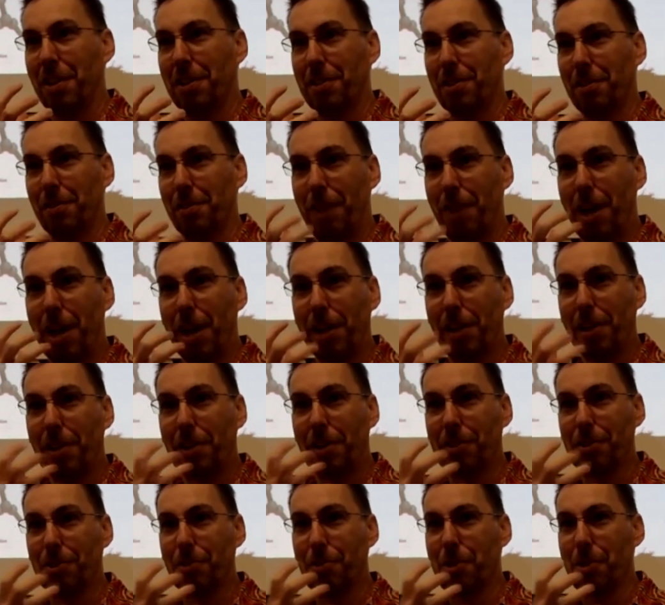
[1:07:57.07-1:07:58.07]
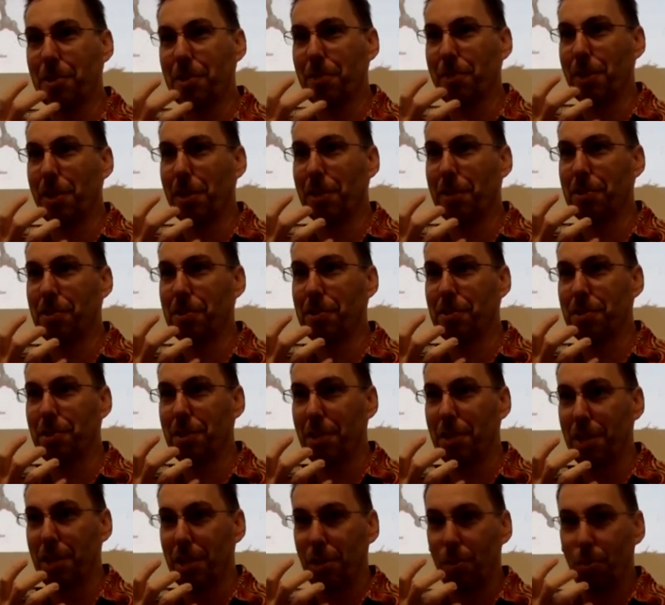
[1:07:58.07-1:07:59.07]
so if high concentration of oxygen
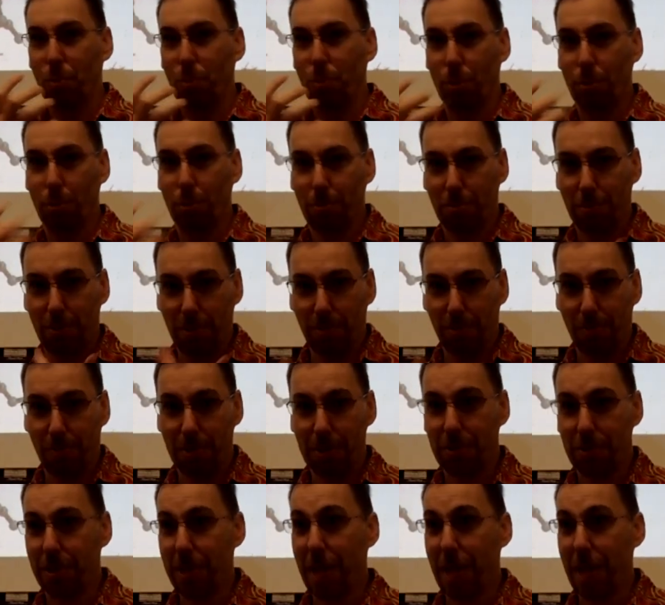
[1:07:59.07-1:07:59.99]
will eventually